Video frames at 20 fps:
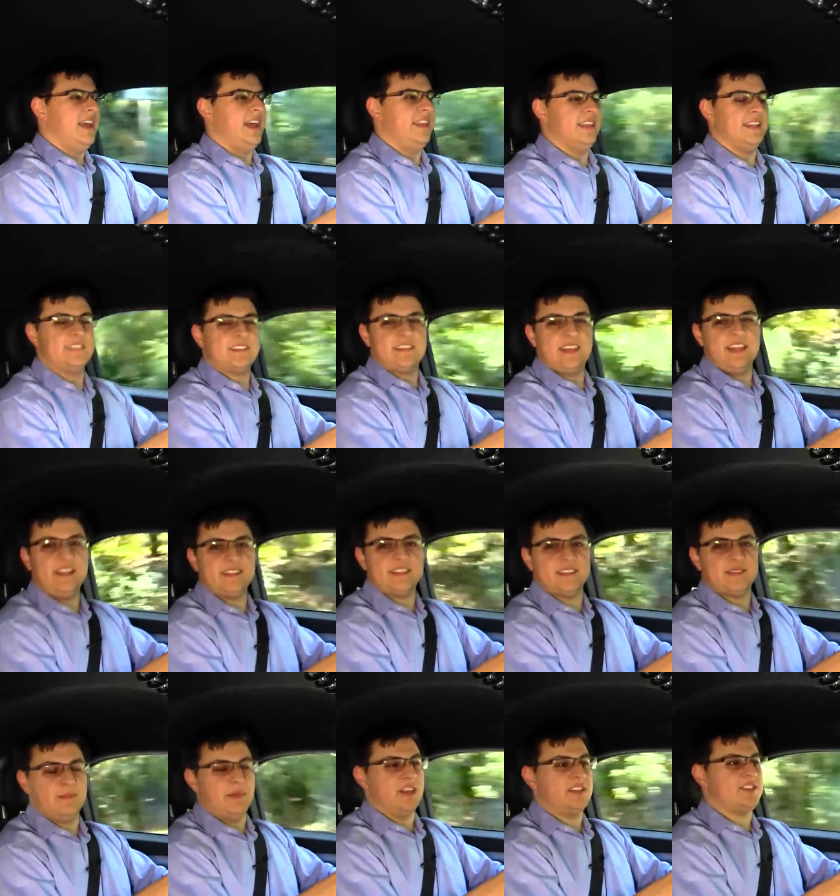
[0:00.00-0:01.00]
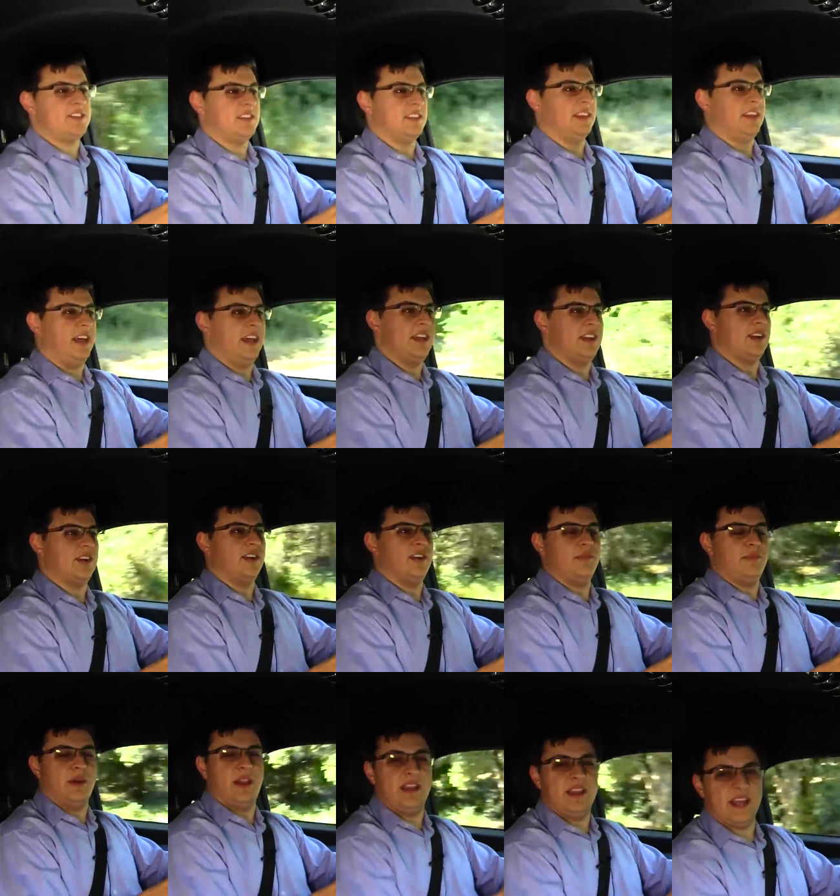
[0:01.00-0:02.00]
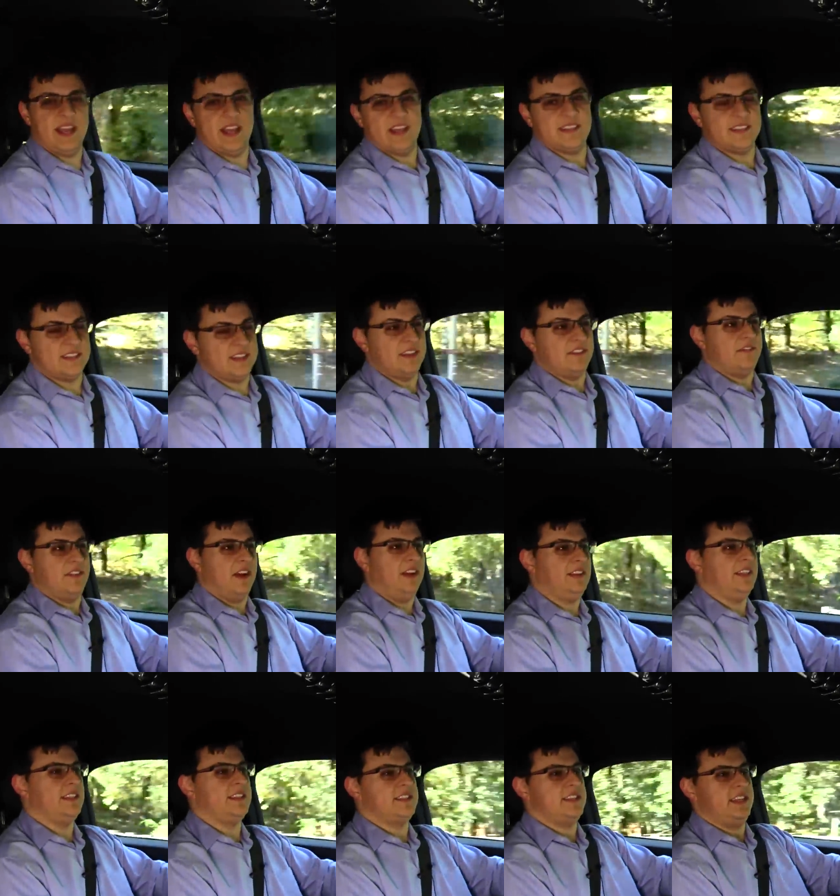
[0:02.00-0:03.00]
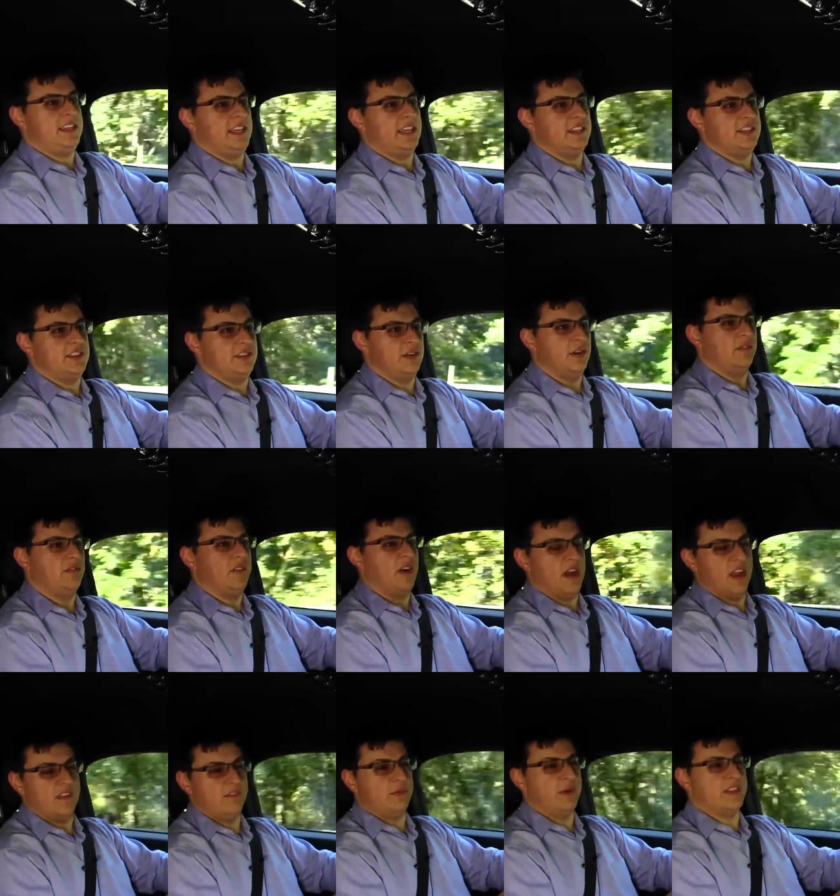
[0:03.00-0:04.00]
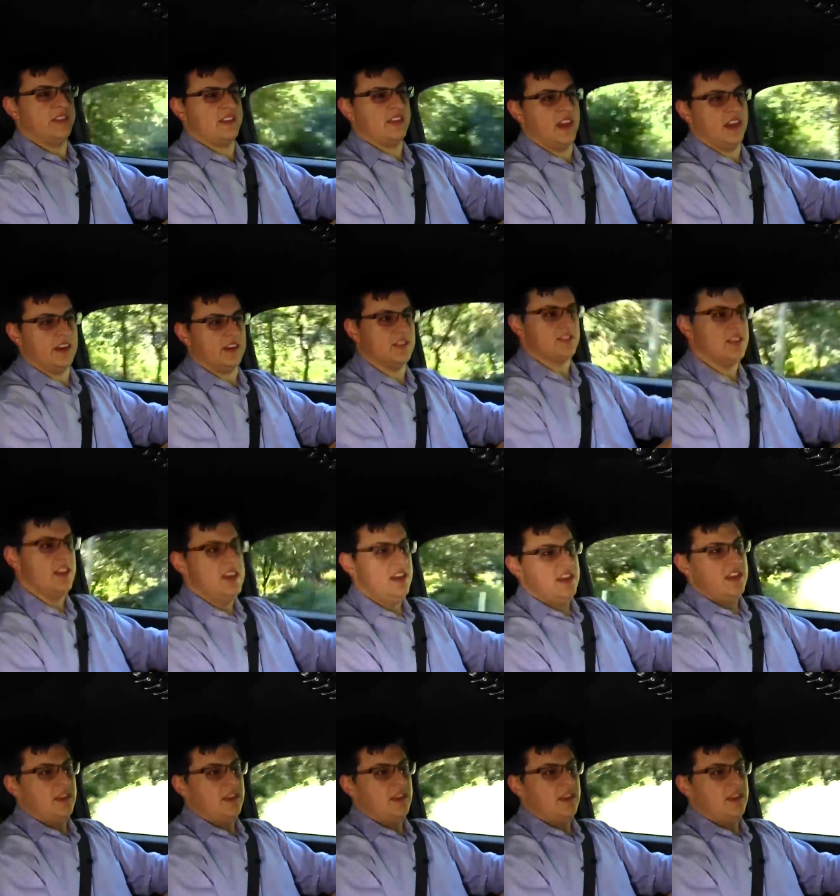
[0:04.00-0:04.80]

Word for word: and that's thanks as much to the light curb weight as the fairly sticky two oh five with tires,